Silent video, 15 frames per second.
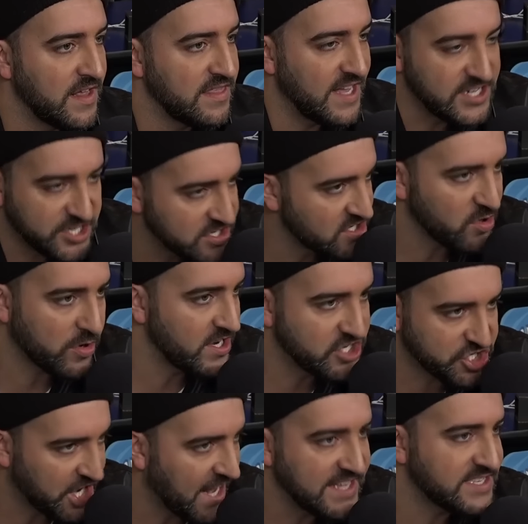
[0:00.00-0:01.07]
They just started
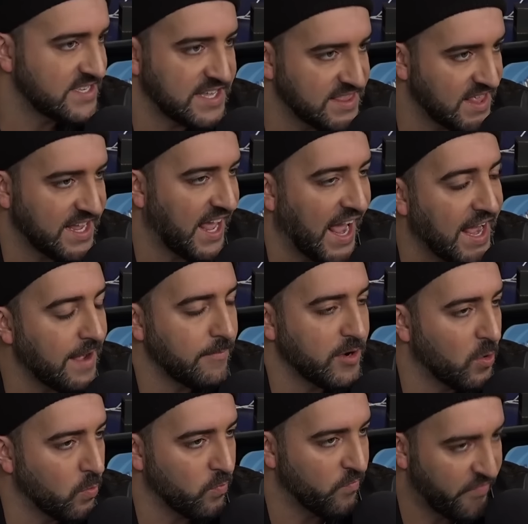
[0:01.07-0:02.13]
chasing the game in
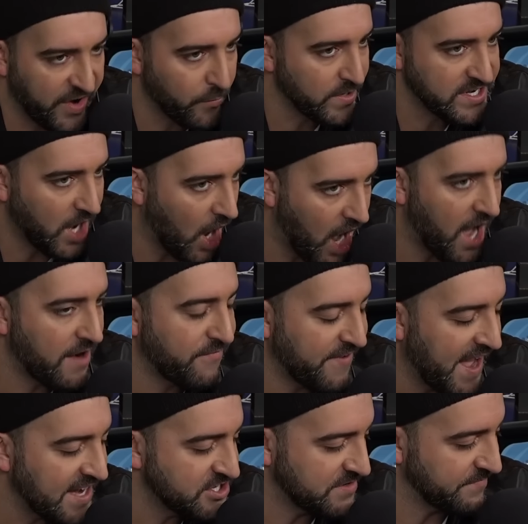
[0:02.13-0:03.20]
a very odd
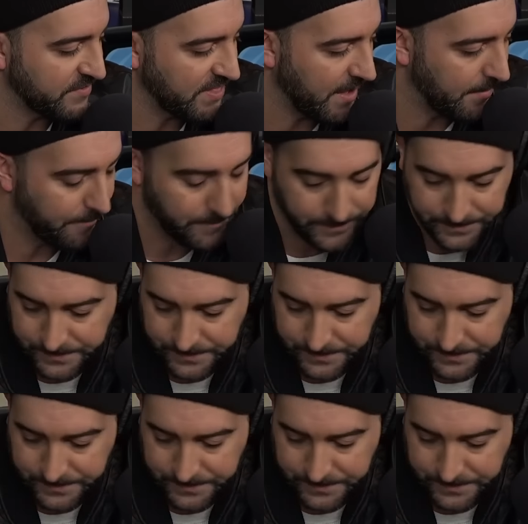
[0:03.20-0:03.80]
fashion for them.